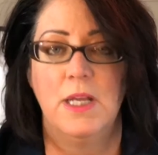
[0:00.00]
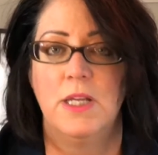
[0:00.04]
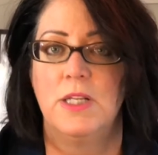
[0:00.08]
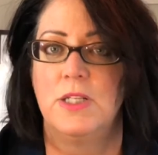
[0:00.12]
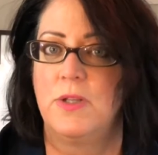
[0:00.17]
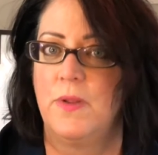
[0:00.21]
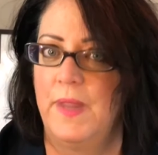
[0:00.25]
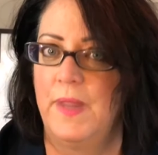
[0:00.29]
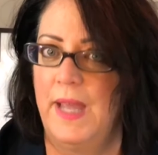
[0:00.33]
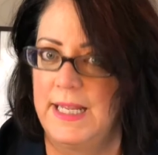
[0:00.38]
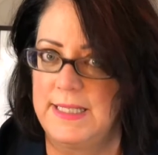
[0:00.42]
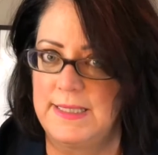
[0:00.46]

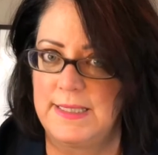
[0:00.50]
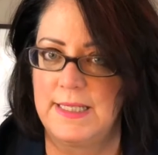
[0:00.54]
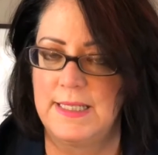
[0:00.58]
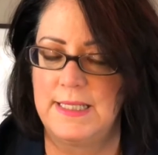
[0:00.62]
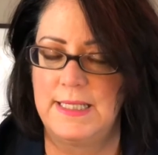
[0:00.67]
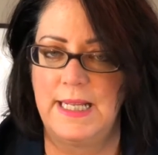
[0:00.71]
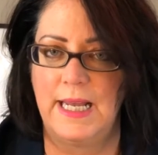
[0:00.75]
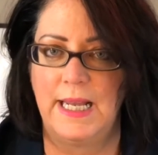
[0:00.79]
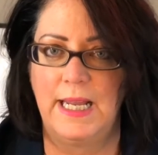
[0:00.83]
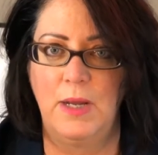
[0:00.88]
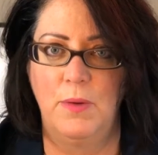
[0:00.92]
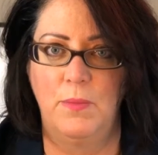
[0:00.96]
So that's the
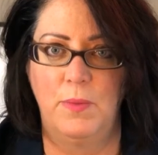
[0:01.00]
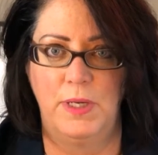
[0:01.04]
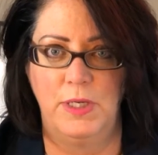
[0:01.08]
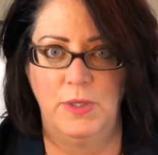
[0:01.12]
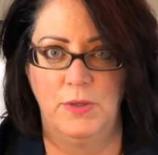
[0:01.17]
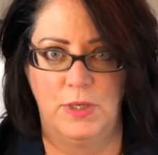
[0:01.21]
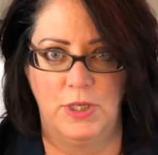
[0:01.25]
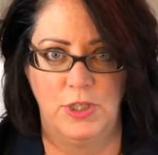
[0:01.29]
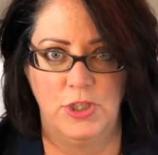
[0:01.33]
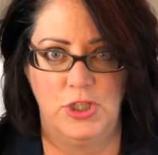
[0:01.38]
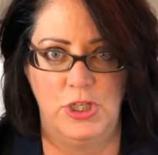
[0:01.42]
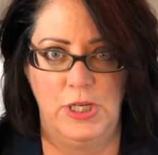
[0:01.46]
second way
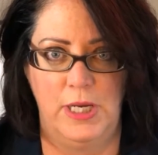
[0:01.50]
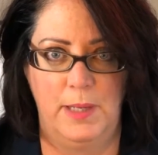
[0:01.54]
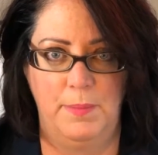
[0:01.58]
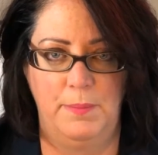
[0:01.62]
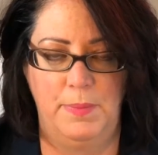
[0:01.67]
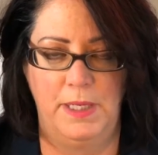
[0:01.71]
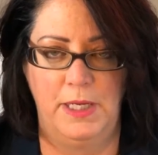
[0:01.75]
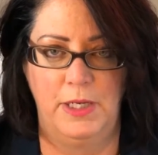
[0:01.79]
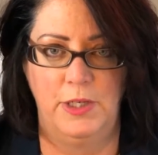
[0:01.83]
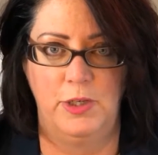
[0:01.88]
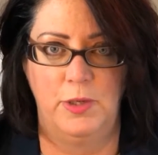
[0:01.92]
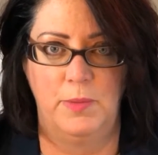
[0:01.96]
you can
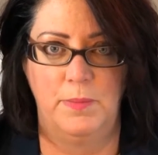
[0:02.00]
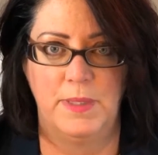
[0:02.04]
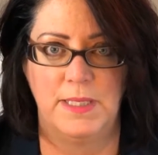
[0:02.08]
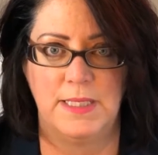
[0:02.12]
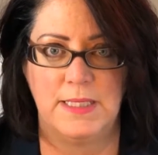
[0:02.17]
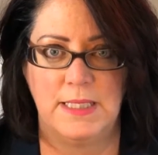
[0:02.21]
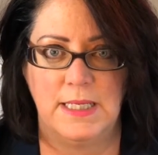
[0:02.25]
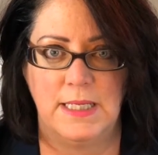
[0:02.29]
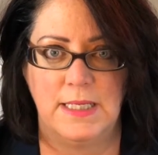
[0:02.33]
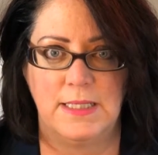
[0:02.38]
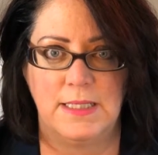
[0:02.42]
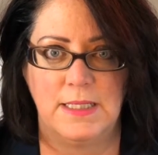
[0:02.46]
champion your
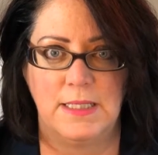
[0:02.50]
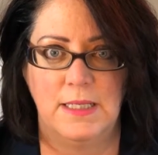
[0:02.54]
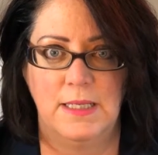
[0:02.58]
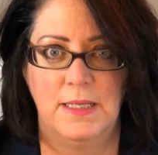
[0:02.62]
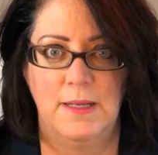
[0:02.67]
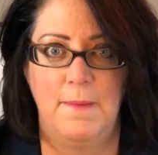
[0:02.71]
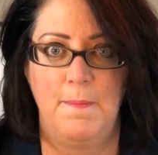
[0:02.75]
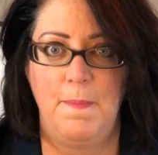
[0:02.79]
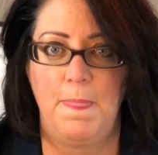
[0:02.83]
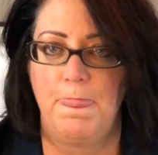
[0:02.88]
business.